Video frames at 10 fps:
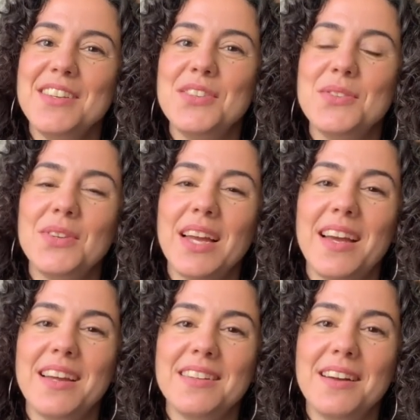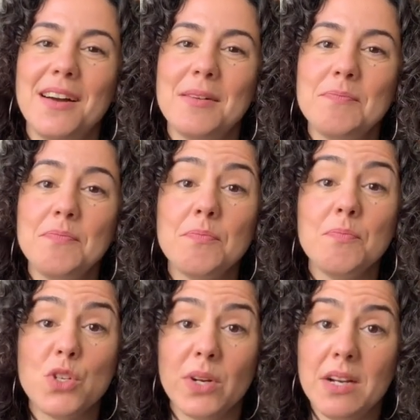you can
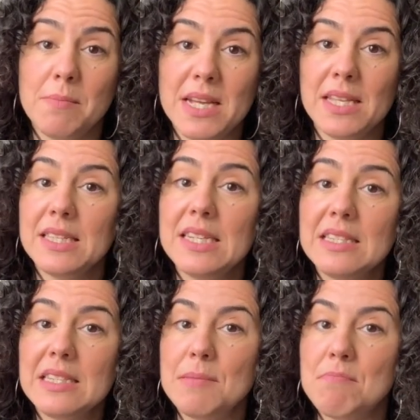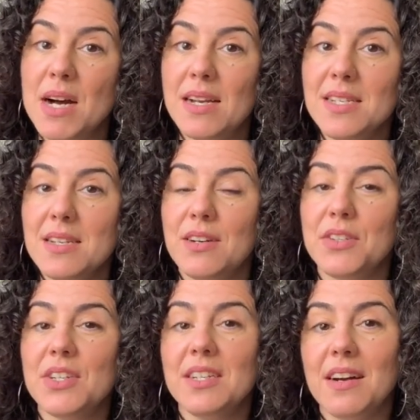join our mailing list,
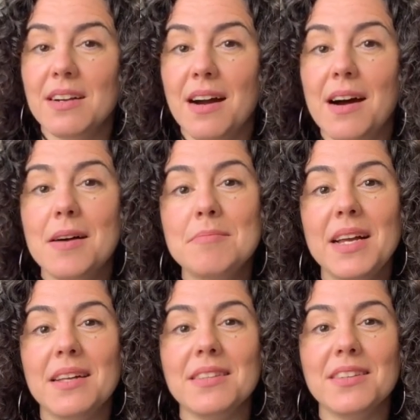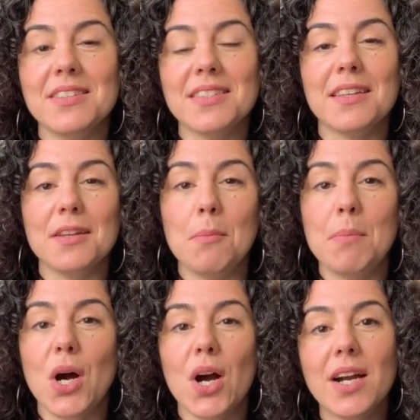embodytantra.com, and there's a little
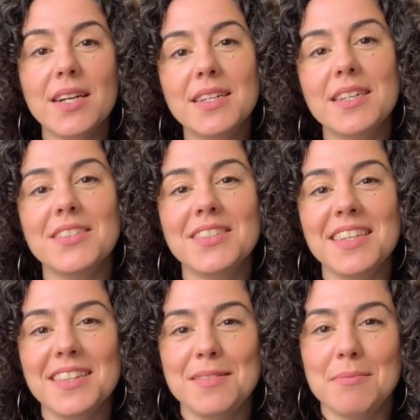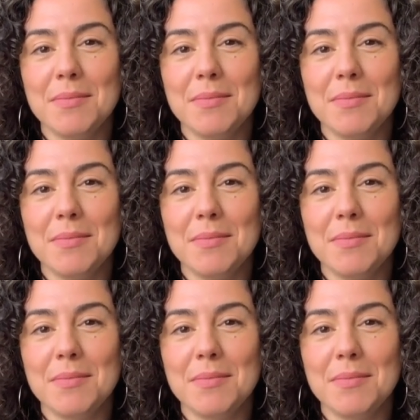bar underneath